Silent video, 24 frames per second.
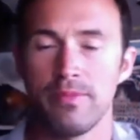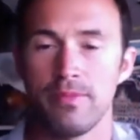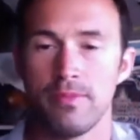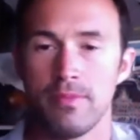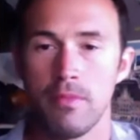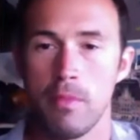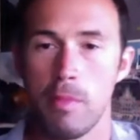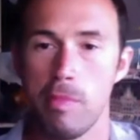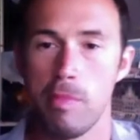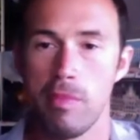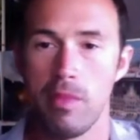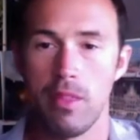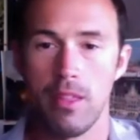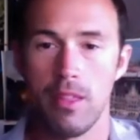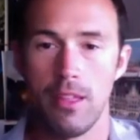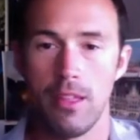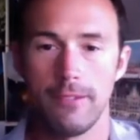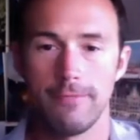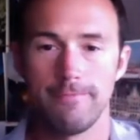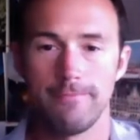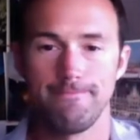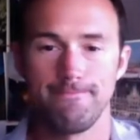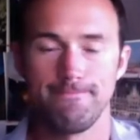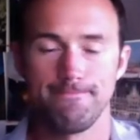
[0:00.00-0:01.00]

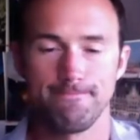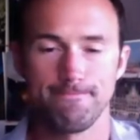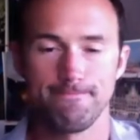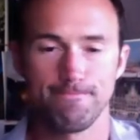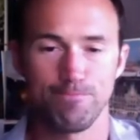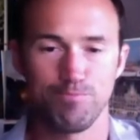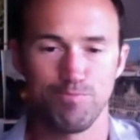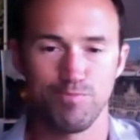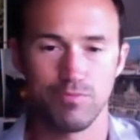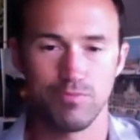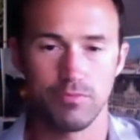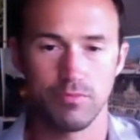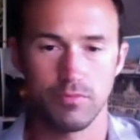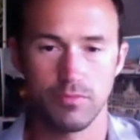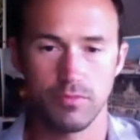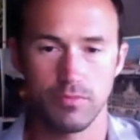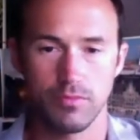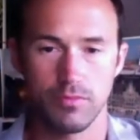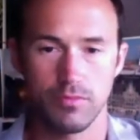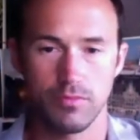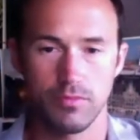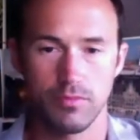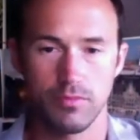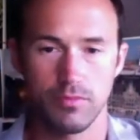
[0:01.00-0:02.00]

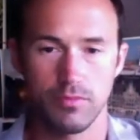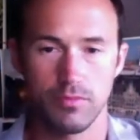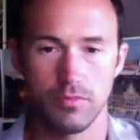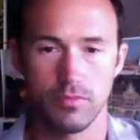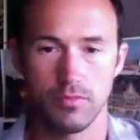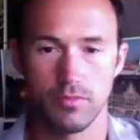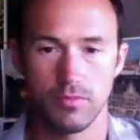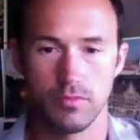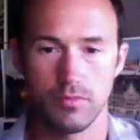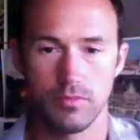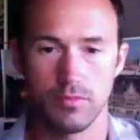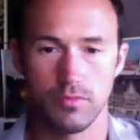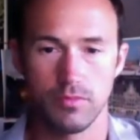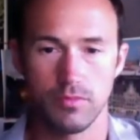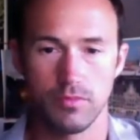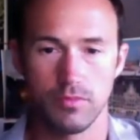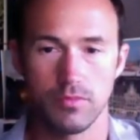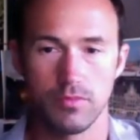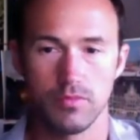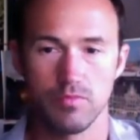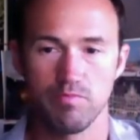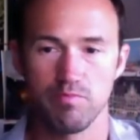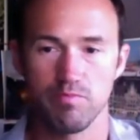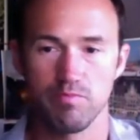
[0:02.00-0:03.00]

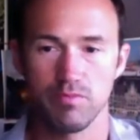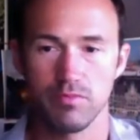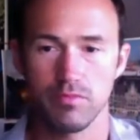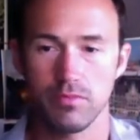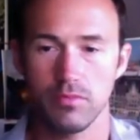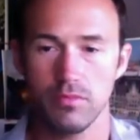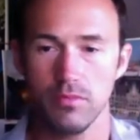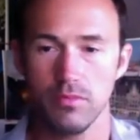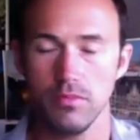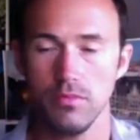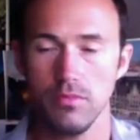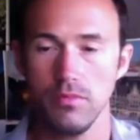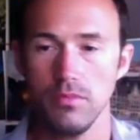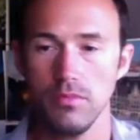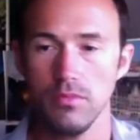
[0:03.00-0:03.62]
(silence)